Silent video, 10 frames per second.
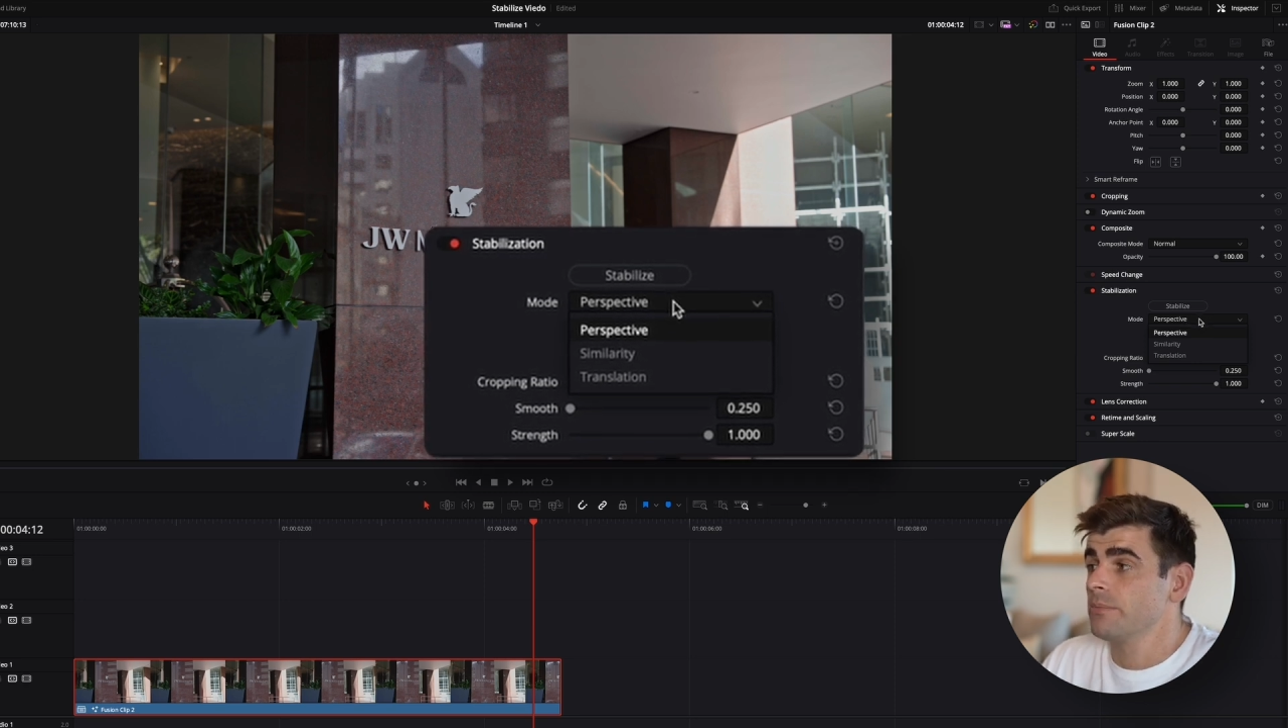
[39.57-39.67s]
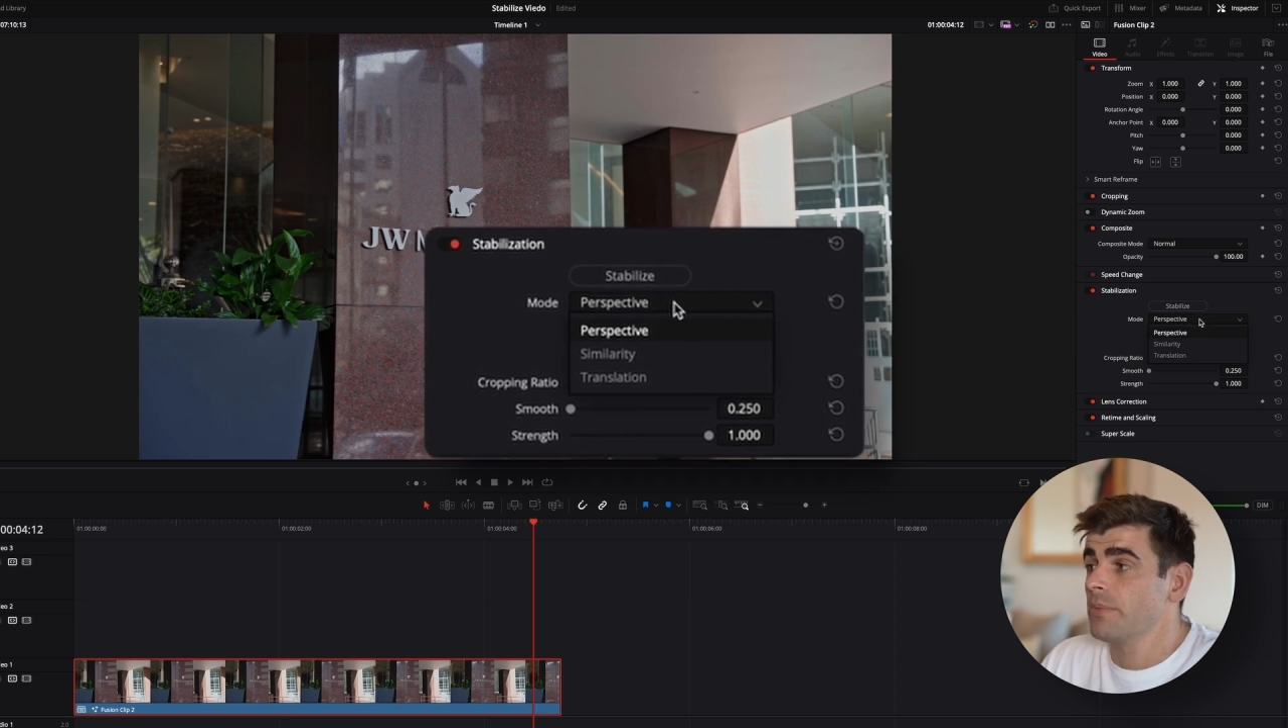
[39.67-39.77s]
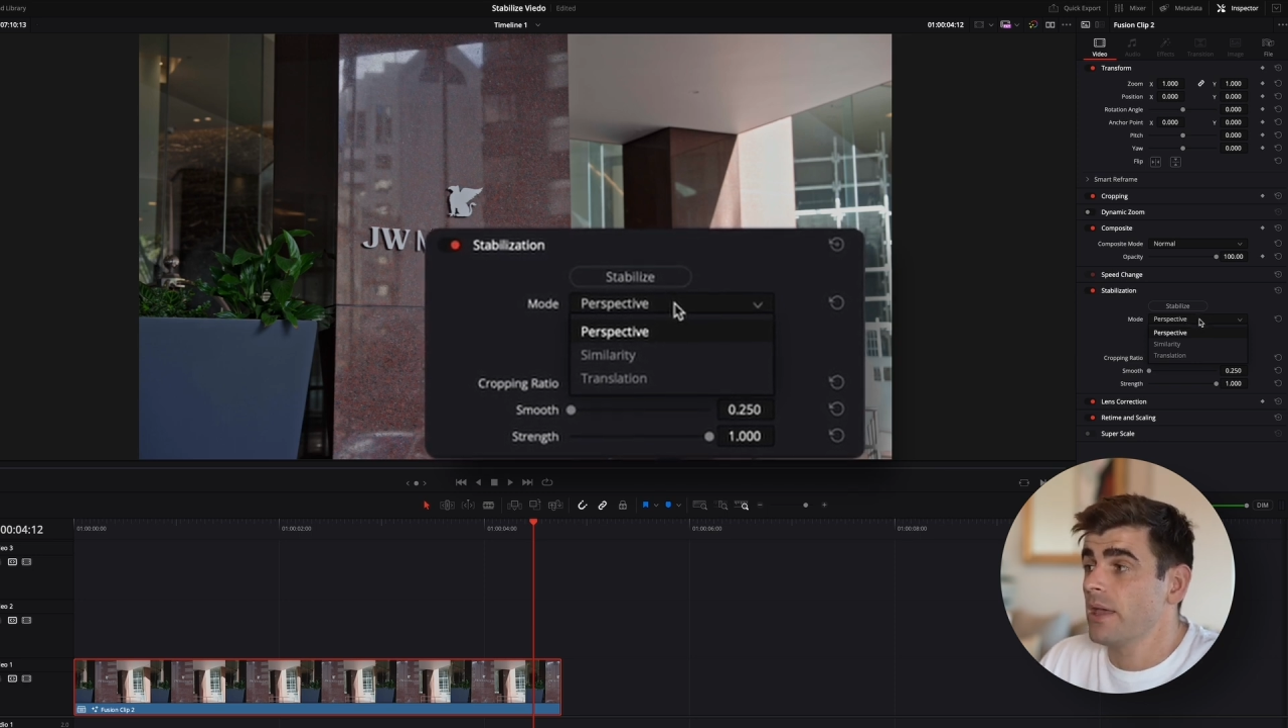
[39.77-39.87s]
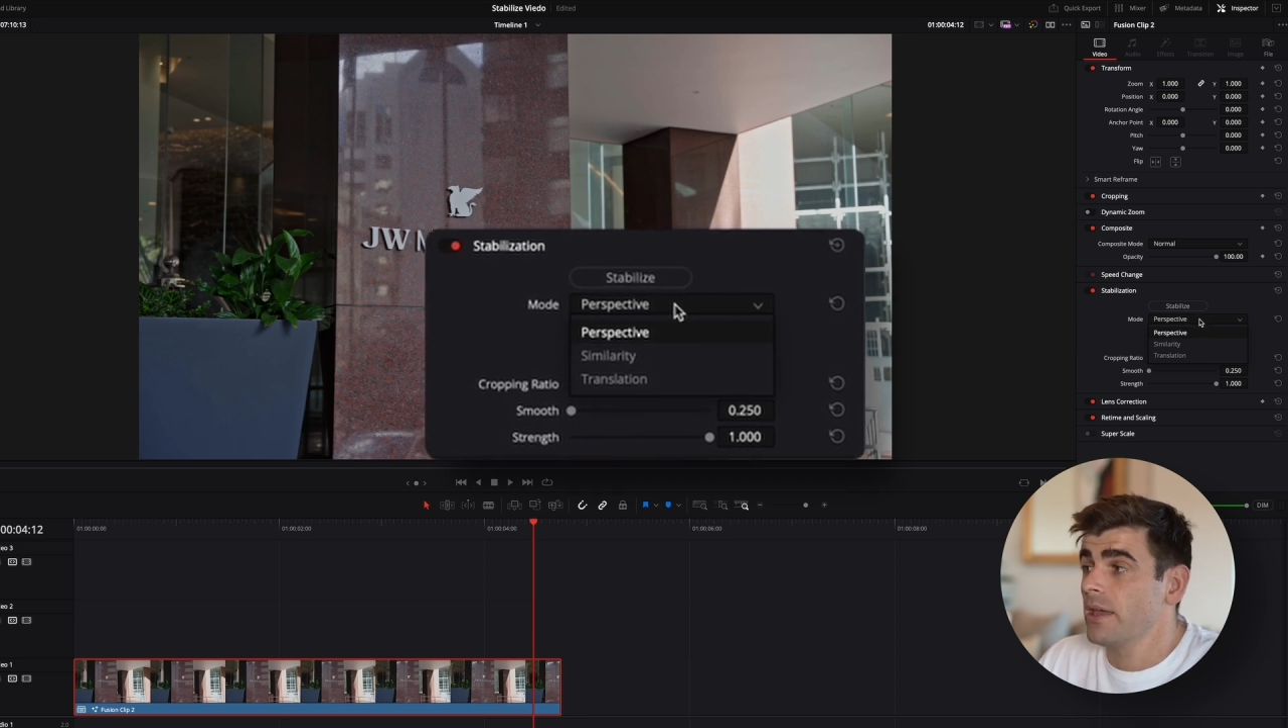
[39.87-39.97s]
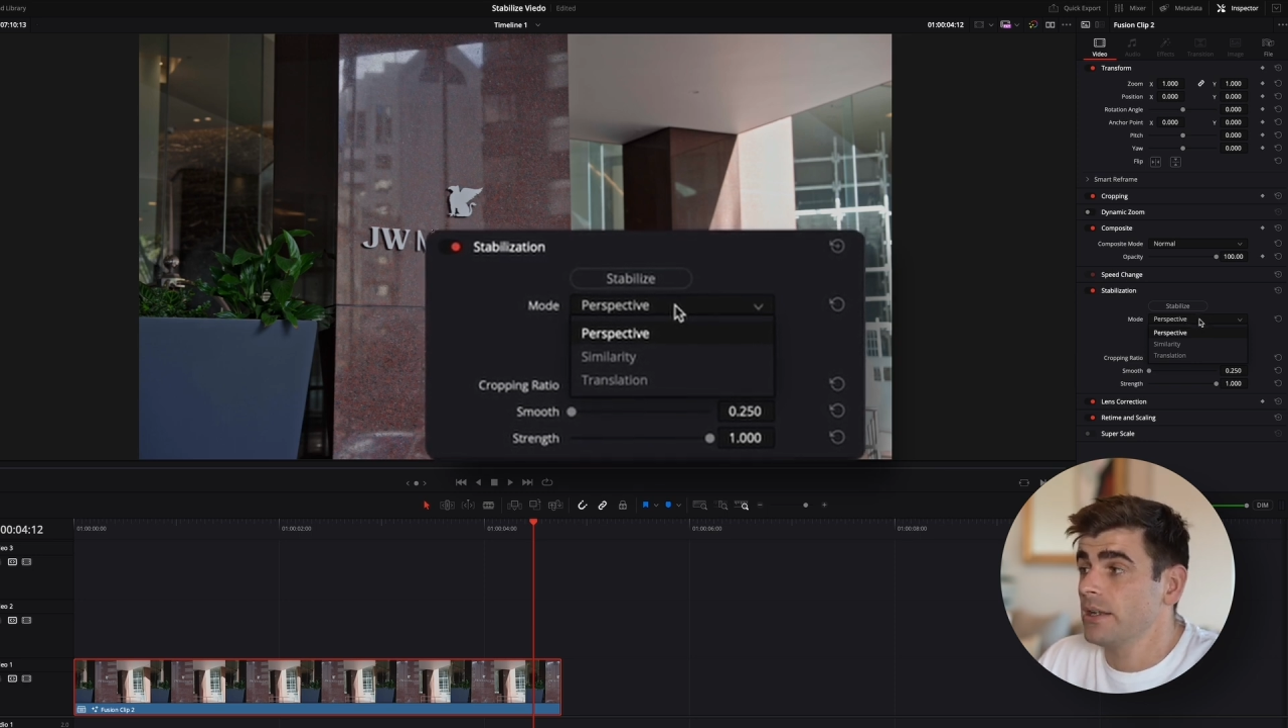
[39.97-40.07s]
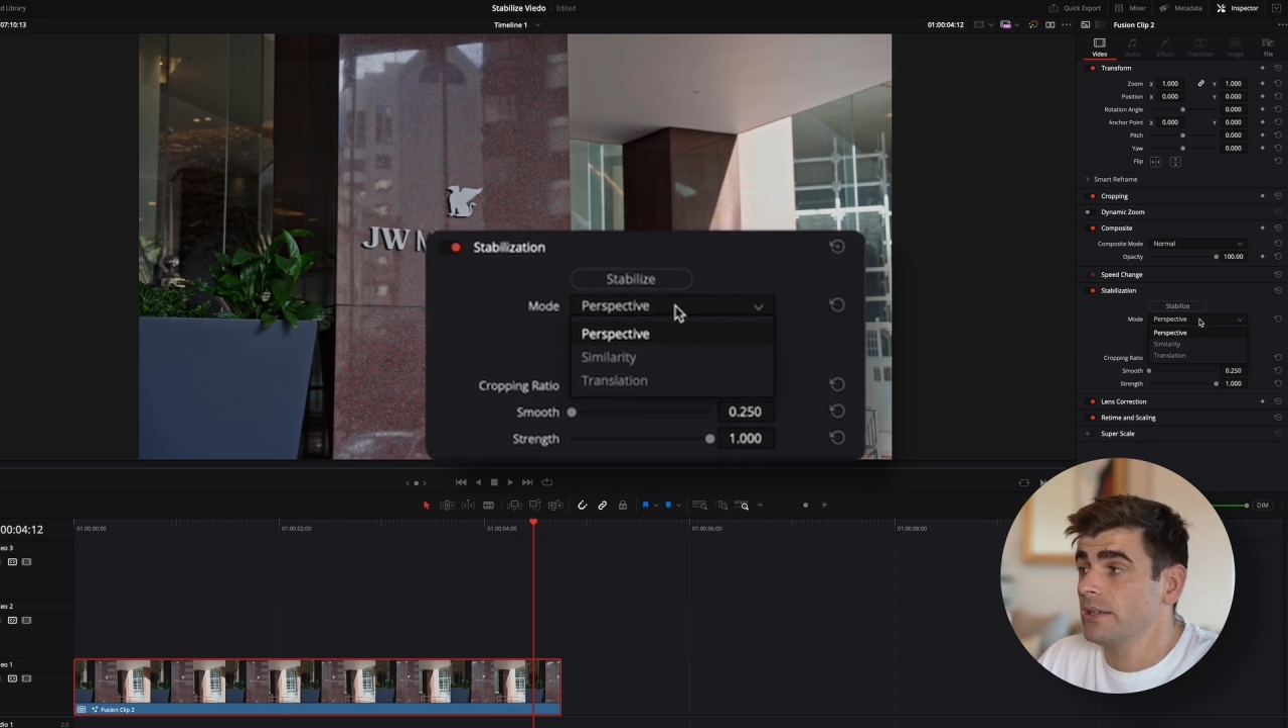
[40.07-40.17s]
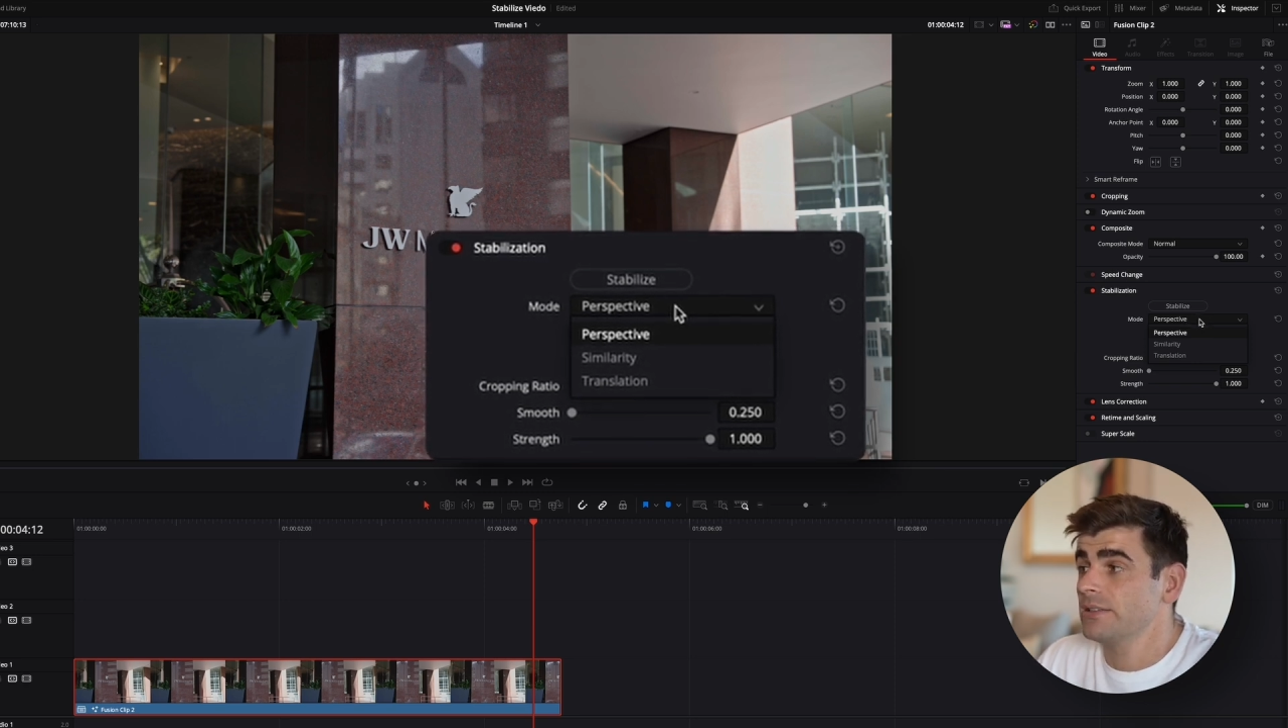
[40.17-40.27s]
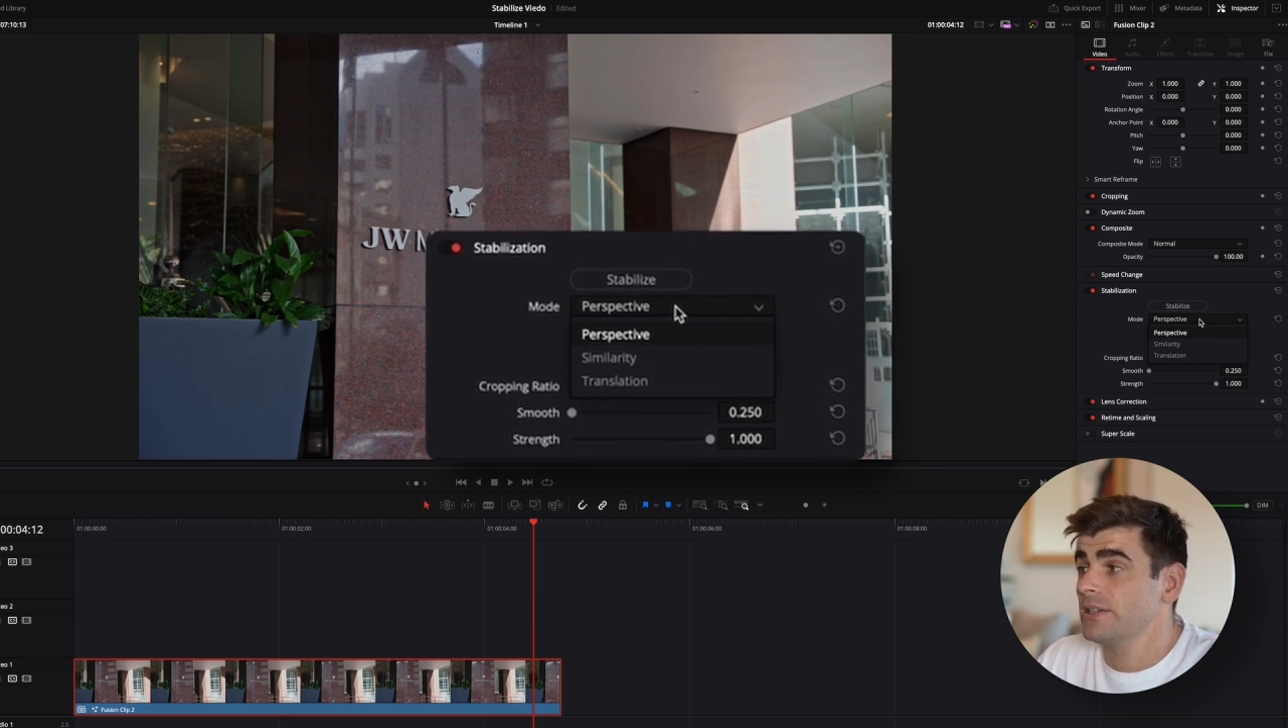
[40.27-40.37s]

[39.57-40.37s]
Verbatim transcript: panning,